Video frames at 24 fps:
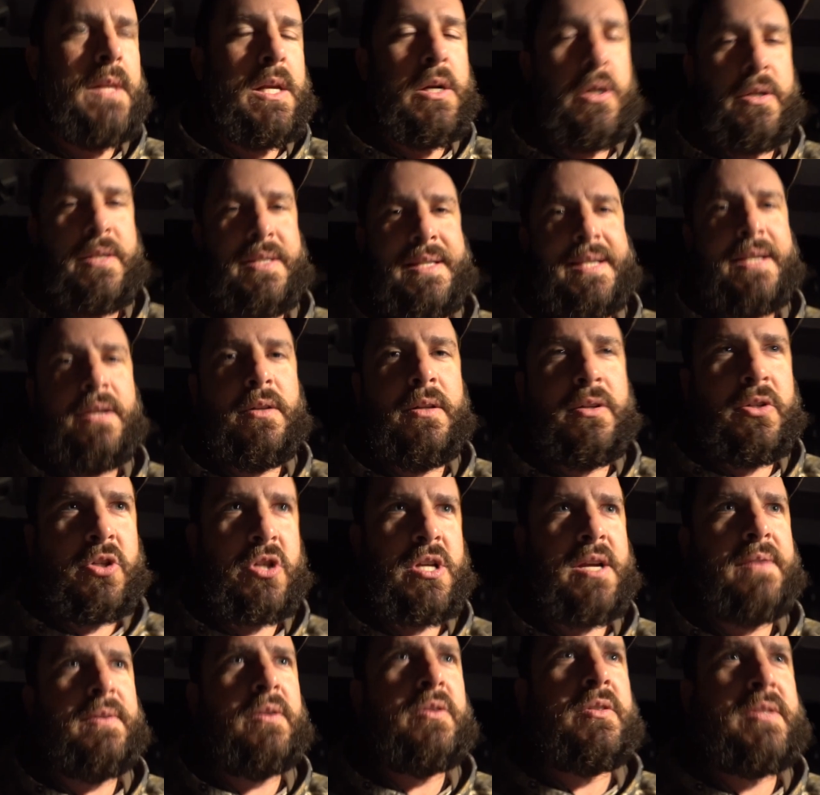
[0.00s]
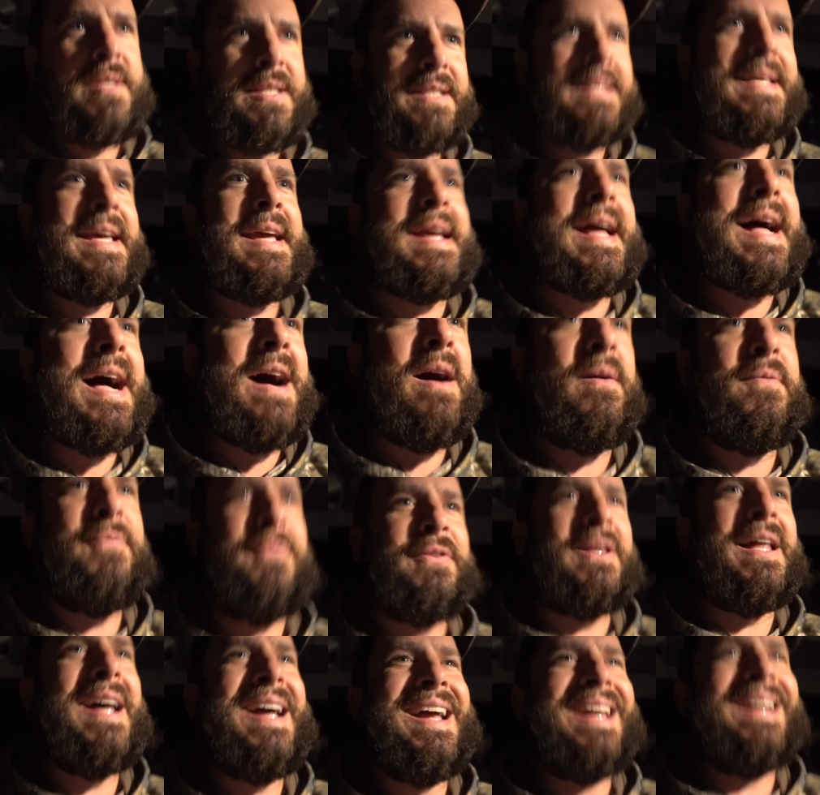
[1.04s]
there's teal and shovelers today out
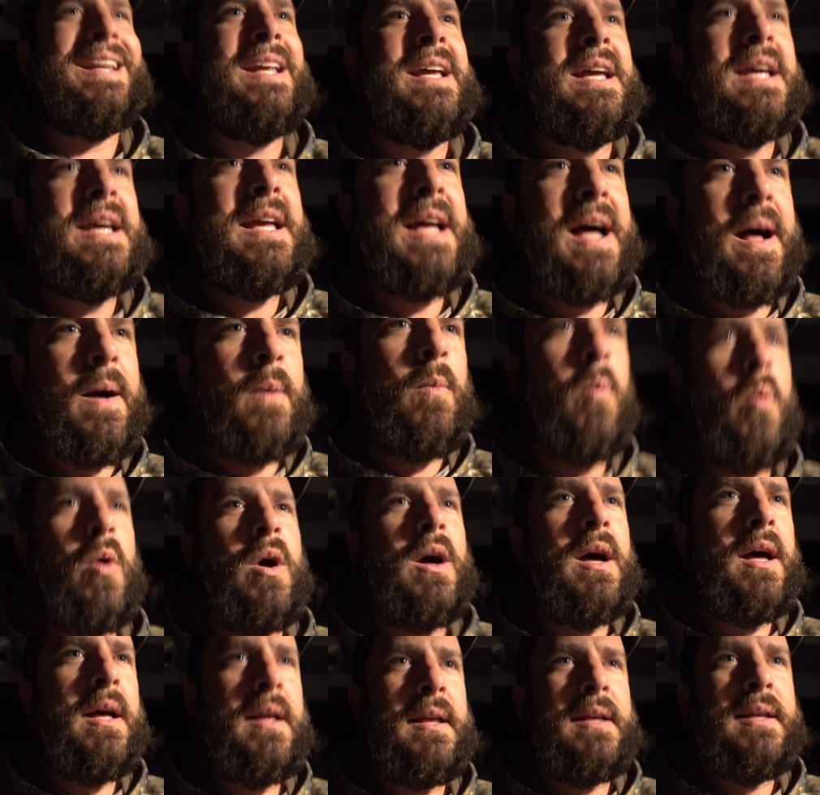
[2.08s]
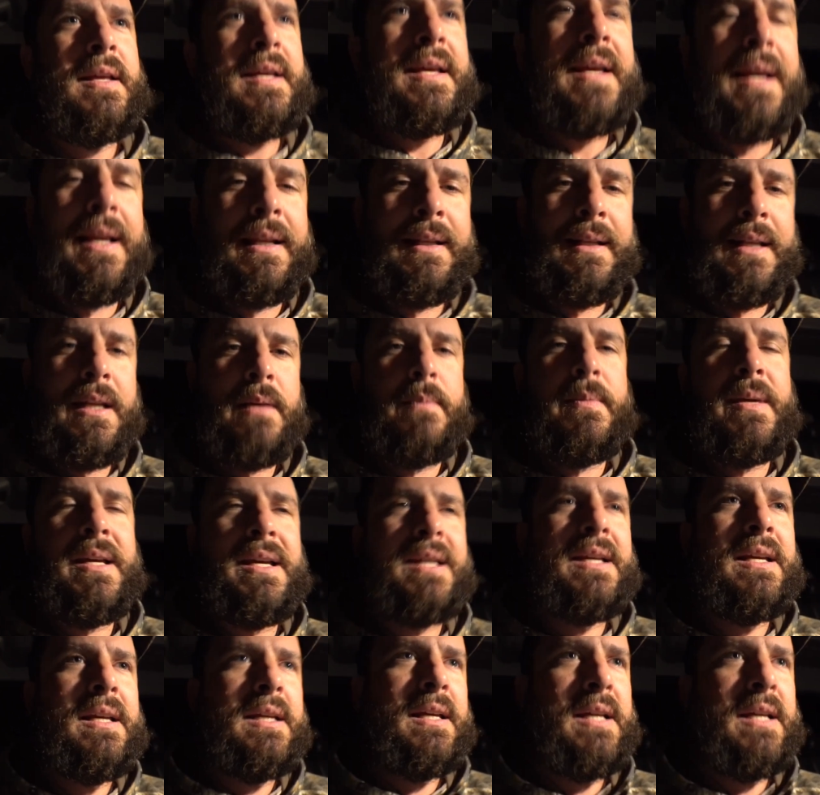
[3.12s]
flying. I want a limit